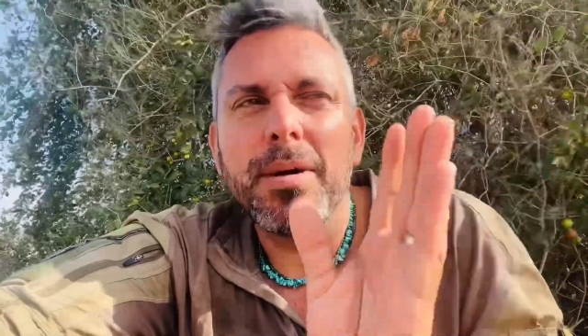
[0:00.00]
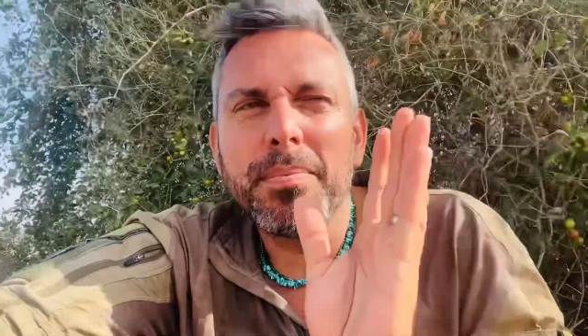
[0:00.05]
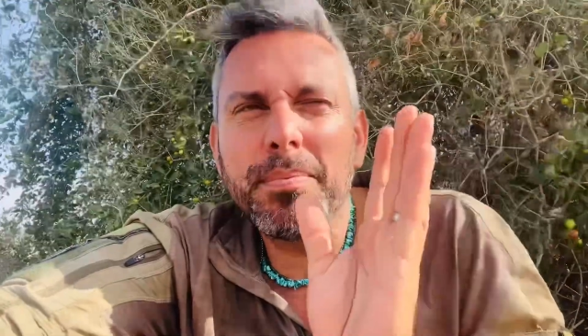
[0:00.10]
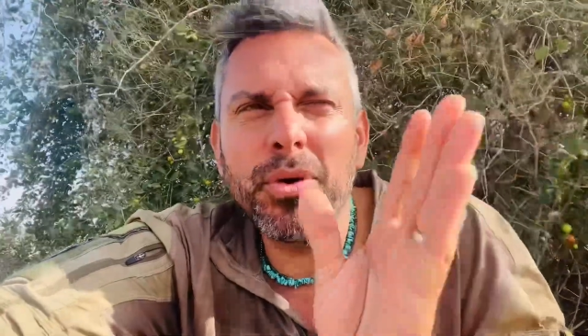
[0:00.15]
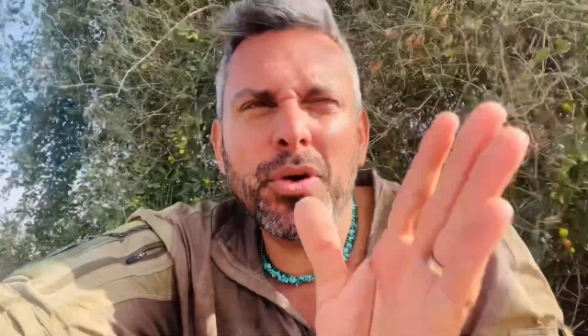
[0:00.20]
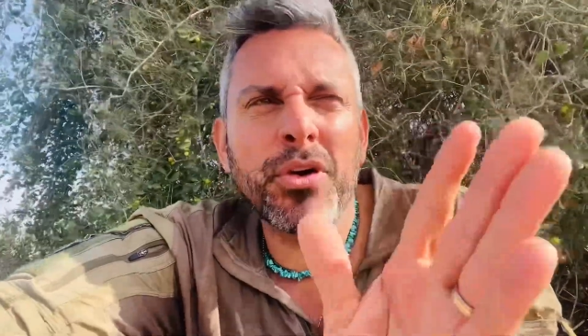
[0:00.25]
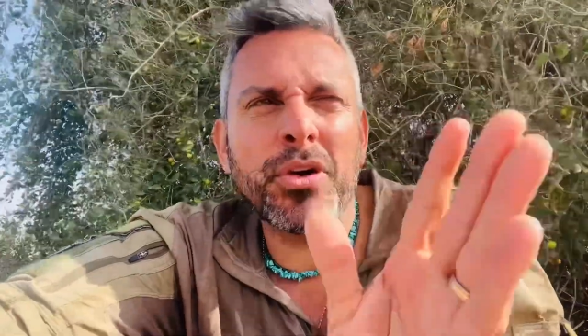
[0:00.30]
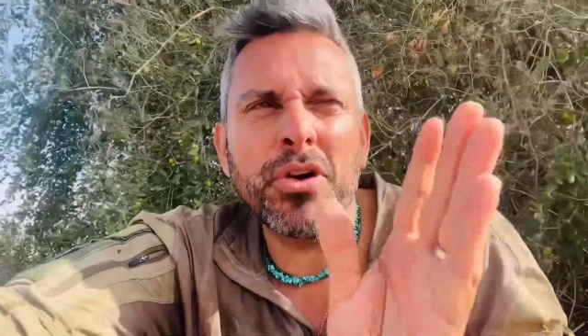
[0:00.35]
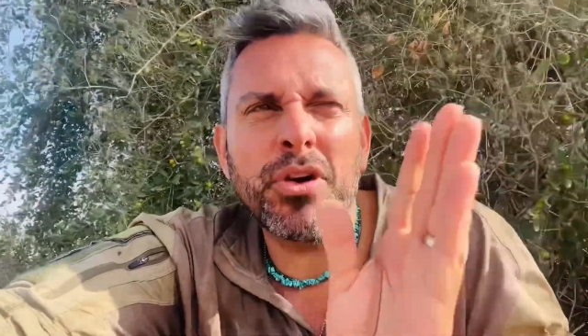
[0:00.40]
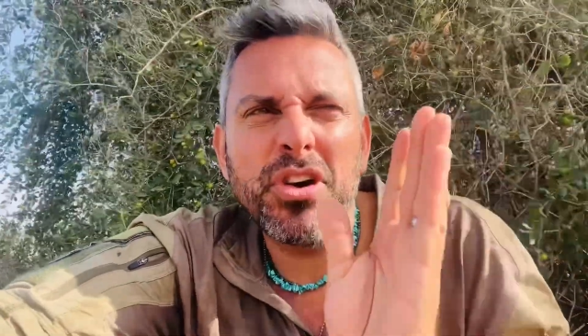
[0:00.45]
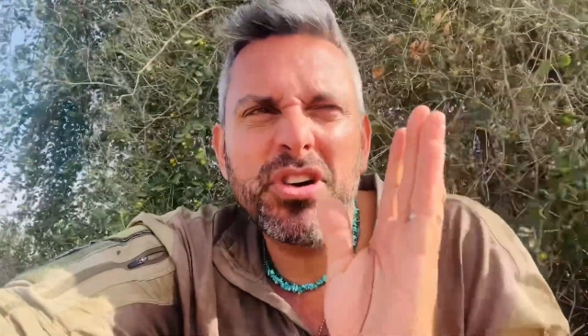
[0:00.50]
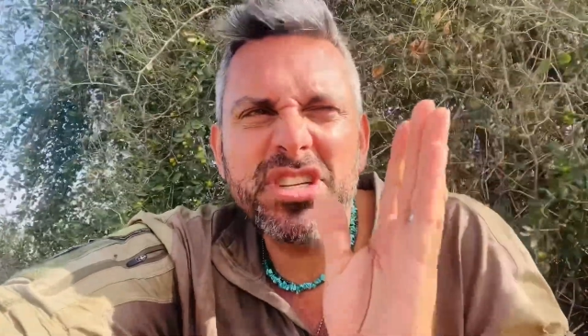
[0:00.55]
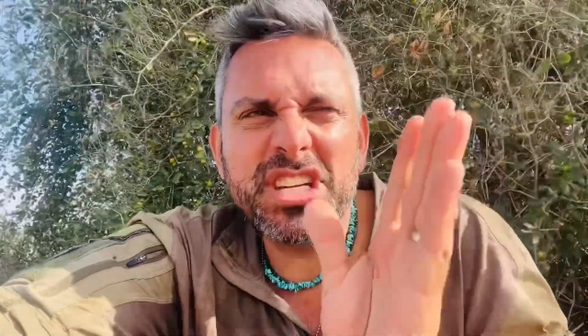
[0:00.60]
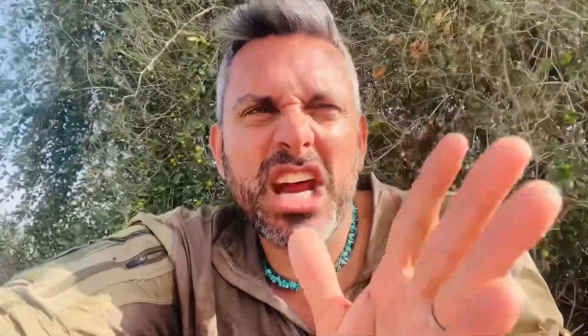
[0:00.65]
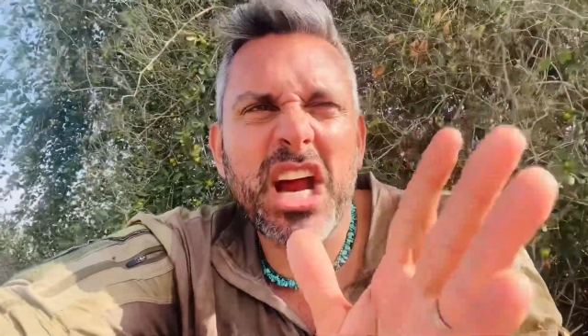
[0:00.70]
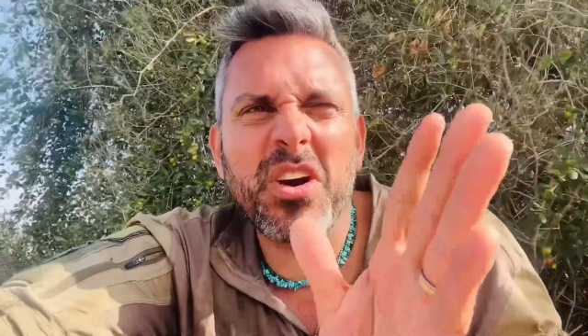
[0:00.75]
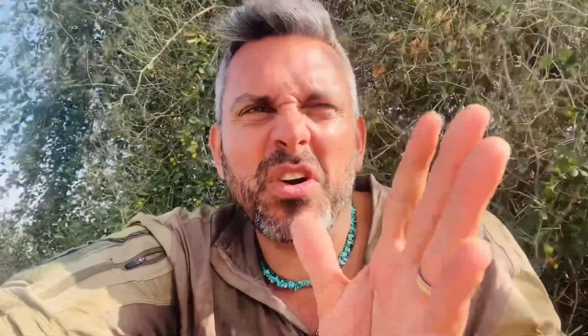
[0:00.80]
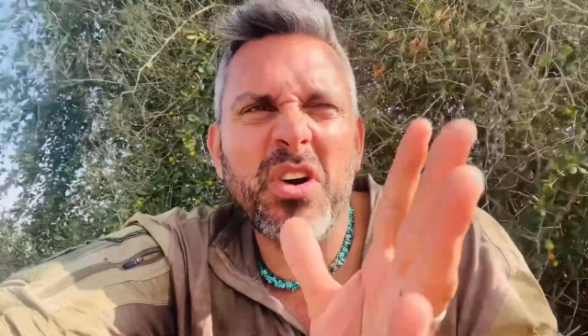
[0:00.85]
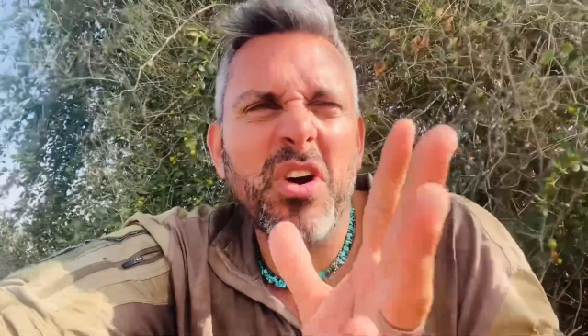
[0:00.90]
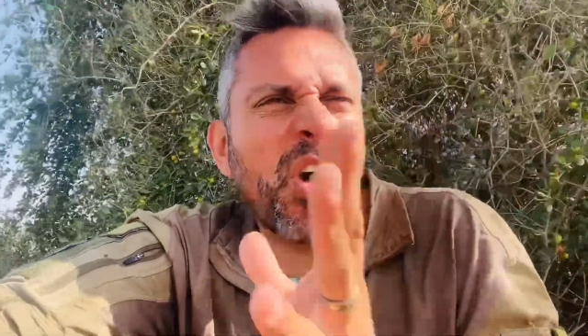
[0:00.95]
Murder,
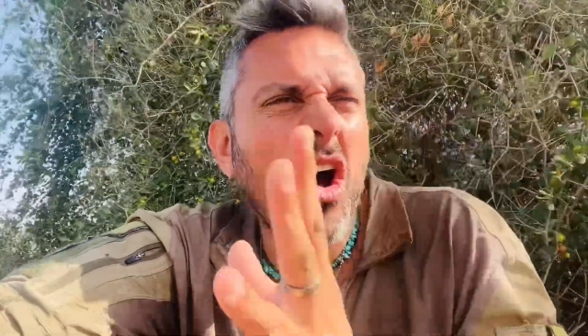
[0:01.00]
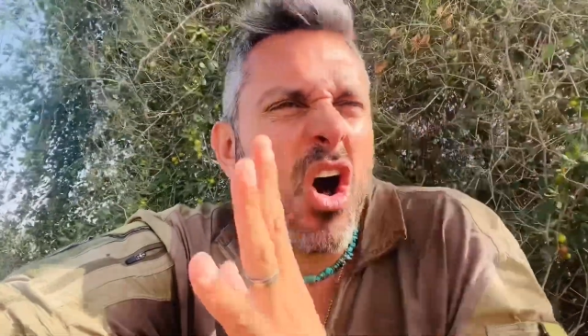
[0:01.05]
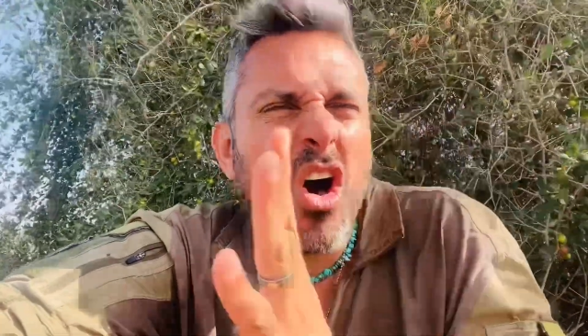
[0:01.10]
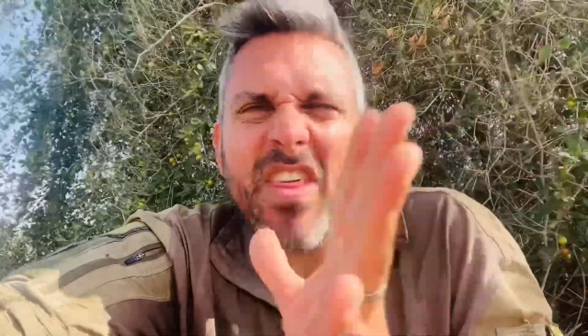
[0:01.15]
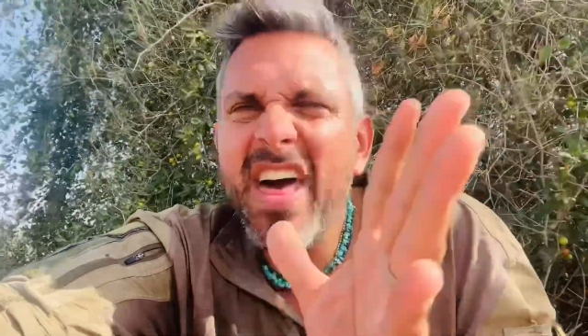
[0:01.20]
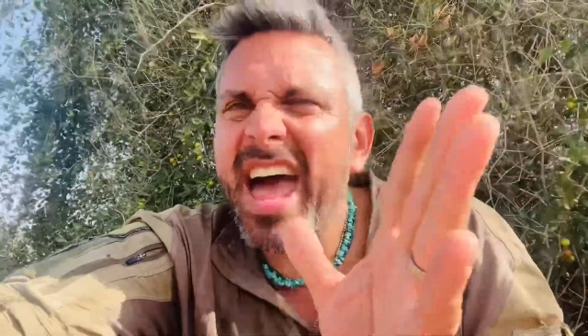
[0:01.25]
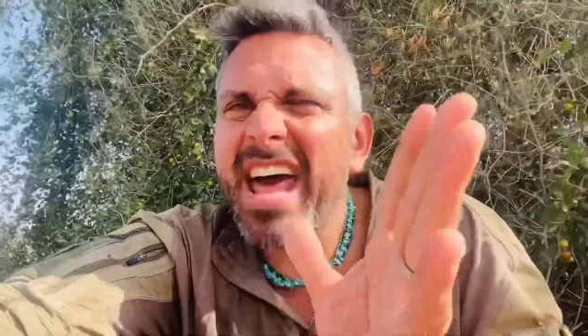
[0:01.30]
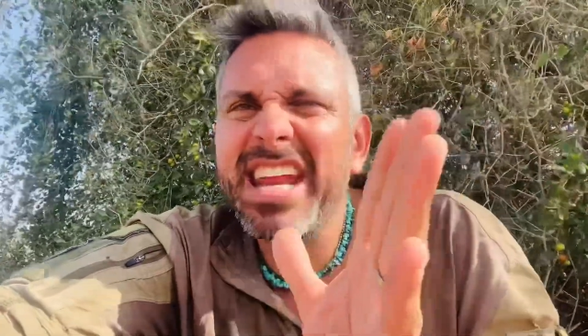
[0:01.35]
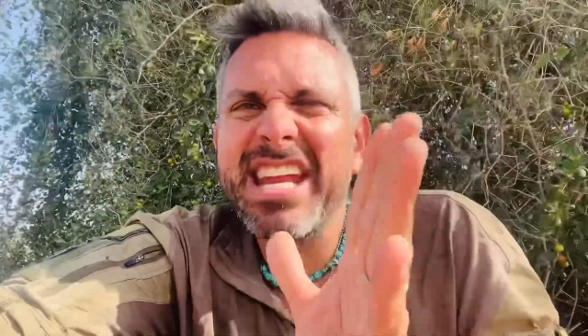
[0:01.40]
terror, all that,